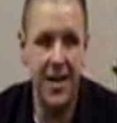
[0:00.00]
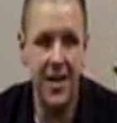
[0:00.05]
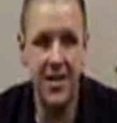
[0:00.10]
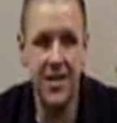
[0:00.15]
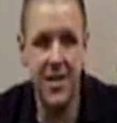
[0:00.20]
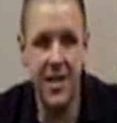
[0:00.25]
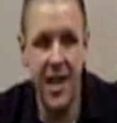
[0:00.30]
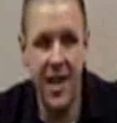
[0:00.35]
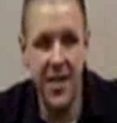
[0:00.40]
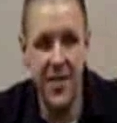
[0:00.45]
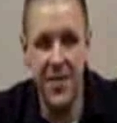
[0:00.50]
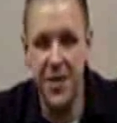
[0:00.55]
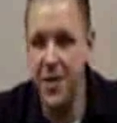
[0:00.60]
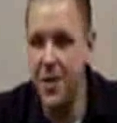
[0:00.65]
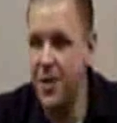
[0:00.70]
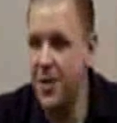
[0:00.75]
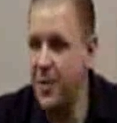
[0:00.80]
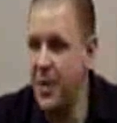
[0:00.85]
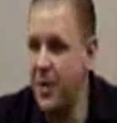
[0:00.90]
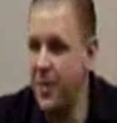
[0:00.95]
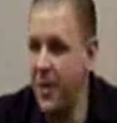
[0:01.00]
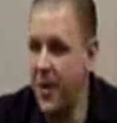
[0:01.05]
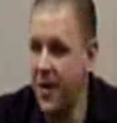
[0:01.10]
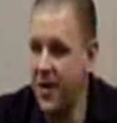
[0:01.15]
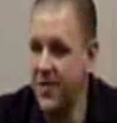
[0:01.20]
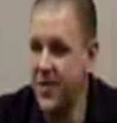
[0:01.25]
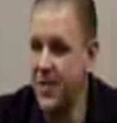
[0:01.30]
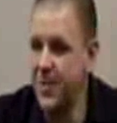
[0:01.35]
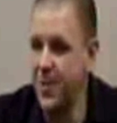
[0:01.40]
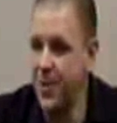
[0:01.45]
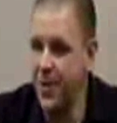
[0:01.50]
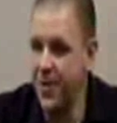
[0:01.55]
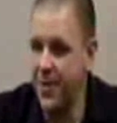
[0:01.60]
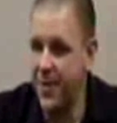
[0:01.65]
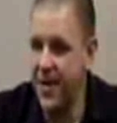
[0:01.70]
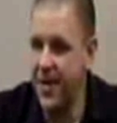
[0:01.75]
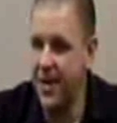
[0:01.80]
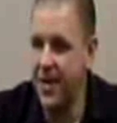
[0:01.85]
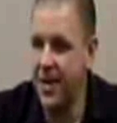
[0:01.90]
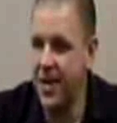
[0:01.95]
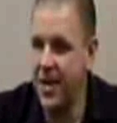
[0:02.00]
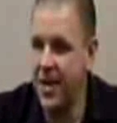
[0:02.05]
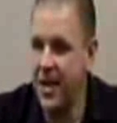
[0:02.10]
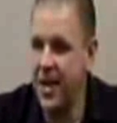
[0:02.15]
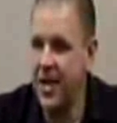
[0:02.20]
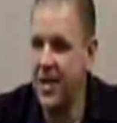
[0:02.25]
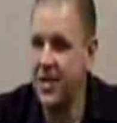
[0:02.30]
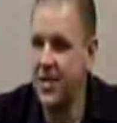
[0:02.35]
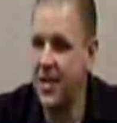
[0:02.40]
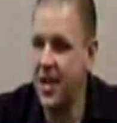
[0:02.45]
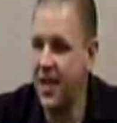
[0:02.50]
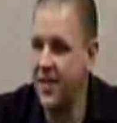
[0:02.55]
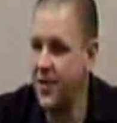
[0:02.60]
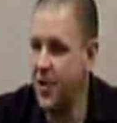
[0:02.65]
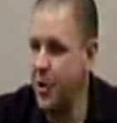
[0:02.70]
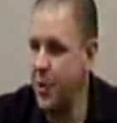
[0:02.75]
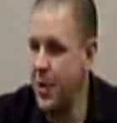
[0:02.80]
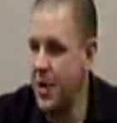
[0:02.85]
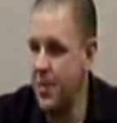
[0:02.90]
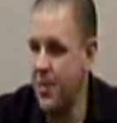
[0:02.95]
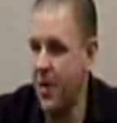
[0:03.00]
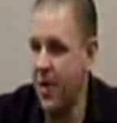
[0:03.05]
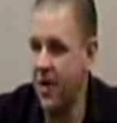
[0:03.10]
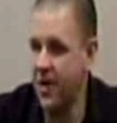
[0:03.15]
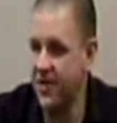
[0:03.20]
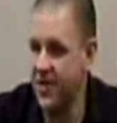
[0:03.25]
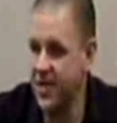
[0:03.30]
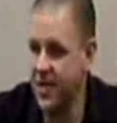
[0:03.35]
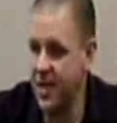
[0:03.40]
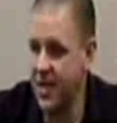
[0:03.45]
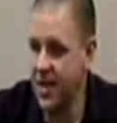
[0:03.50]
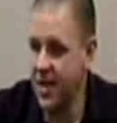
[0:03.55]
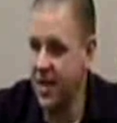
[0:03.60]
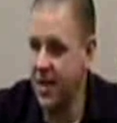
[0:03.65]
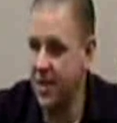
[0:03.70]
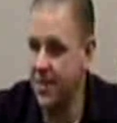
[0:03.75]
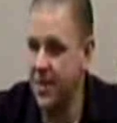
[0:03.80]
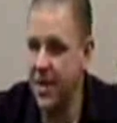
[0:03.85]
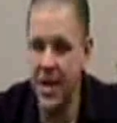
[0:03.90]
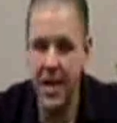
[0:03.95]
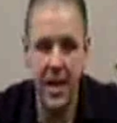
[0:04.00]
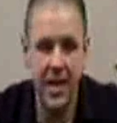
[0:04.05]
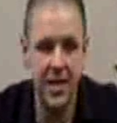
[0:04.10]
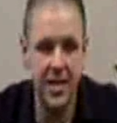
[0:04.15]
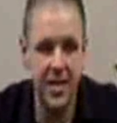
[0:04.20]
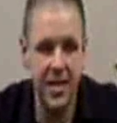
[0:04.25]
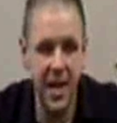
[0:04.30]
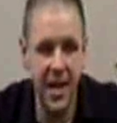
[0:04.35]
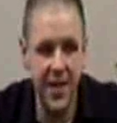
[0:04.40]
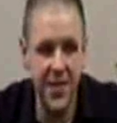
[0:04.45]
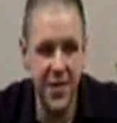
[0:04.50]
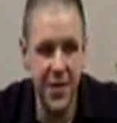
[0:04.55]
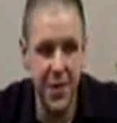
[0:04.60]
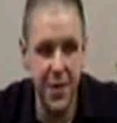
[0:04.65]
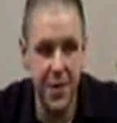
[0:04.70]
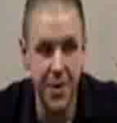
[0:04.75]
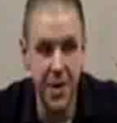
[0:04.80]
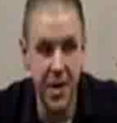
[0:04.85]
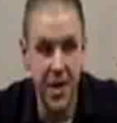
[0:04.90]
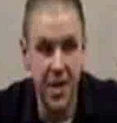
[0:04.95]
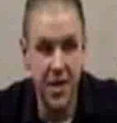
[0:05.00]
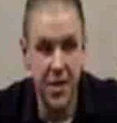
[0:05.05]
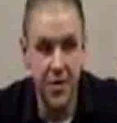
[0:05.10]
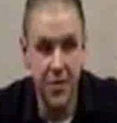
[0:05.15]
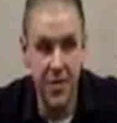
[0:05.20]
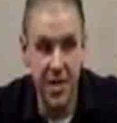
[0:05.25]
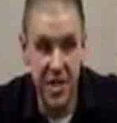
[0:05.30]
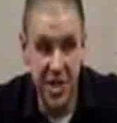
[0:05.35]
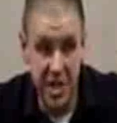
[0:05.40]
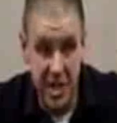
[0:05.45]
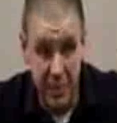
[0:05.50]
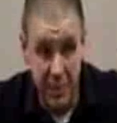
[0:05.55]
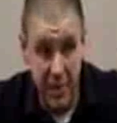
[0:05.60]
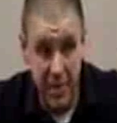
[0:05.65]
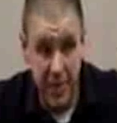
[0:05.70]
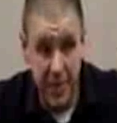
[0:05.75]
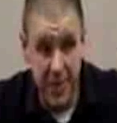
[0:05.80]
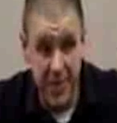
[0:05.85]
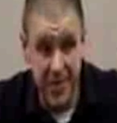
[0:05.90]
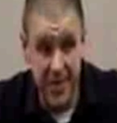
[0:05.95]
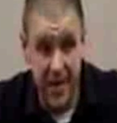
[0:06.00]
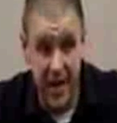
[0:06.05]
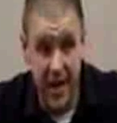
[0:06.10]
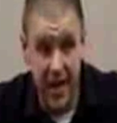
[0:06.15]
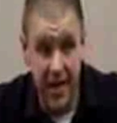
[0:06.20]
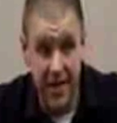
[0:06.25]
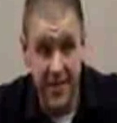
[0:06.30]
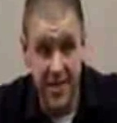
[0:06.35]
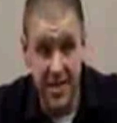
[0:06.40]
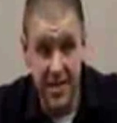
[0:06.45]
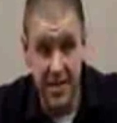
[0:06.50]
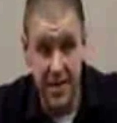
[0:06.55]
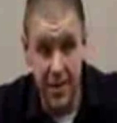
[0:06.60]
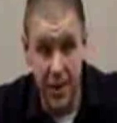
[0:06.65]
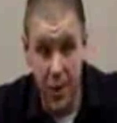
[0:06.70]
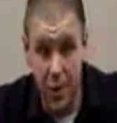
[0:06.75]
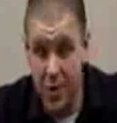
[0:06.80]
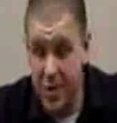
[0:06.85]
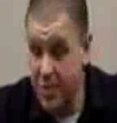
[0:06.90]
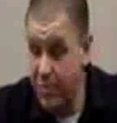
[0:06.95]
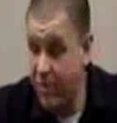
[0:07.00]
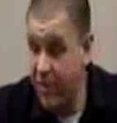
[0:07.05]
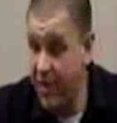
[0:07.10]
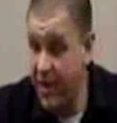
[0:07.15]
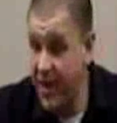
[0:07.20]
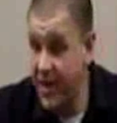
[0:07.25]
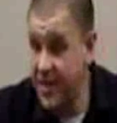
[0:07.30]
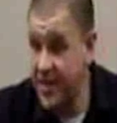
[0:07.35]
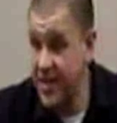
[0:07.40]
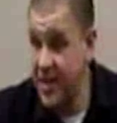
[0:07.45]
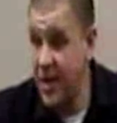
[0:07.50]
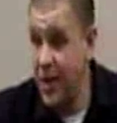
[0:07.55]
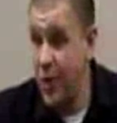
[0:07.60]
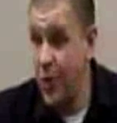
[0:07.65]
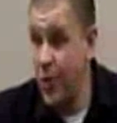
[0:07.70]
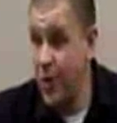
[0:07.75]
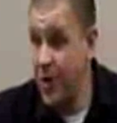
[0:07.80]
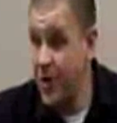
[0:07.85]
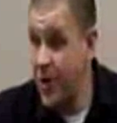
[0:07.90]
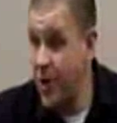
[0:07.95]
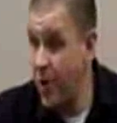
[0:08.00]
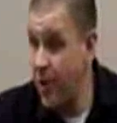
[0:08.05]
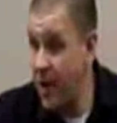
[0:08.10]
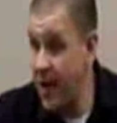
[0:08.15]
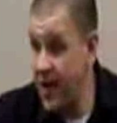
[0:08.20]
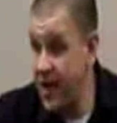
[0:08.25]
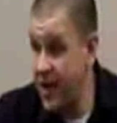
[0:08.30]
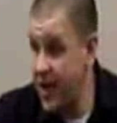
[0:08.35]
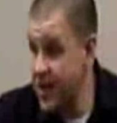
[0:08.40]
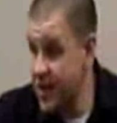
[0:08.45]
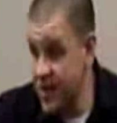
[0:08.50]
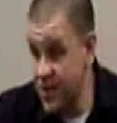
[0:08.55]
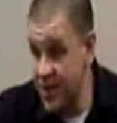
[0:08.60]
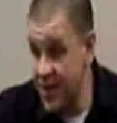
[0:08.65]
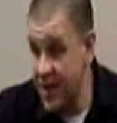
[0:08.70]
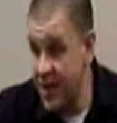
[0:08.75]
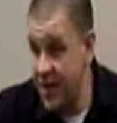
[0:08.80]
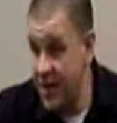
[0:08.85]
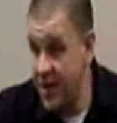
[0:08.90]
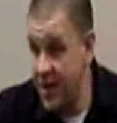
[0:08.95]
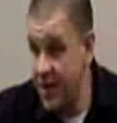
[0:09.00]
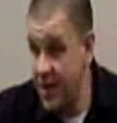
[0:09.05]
He saved you to be a part of His movement. He saved you to be a part of His kingdom. He saved you to reach into people's lives in the lowest place where nobody else will.